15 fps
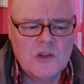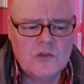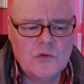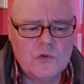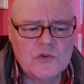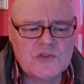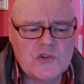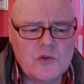
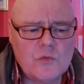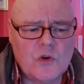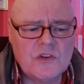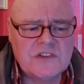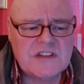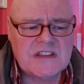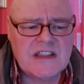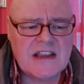those who
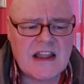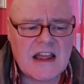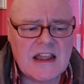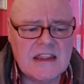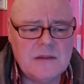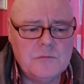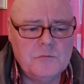want to deny